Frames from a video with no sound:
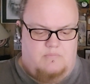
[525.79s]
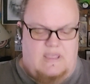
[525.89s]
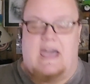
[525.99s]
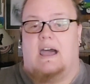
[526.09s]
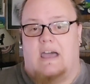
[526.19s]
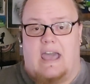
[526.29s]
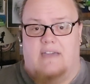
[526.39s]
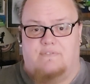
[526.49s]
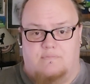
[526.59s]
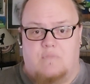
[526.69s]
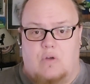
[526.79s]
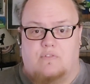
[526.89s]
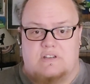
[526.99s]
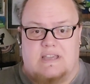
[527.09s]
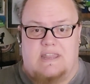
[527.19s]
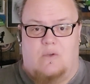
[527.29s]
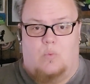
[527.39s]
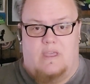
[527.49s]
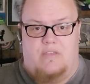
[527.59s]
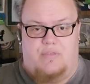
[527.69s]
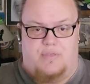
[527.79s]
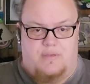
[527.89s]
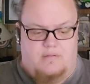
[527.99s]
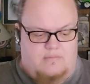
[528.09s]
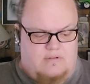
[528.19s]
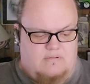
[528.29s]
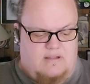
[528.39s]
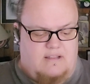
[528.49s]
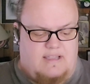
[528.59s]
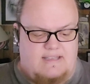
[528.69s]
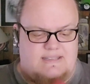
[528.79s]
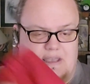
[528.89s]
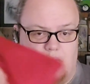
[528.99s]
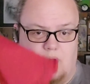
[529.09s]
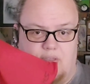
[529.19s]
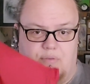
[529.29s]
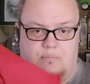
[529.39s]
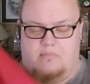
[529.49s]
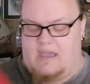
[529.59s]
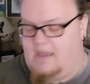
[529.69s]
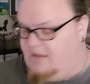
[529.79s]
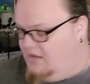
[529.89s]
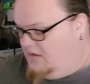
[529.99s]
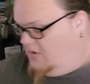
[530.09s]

yeah, I've overdone it with, like I said, with my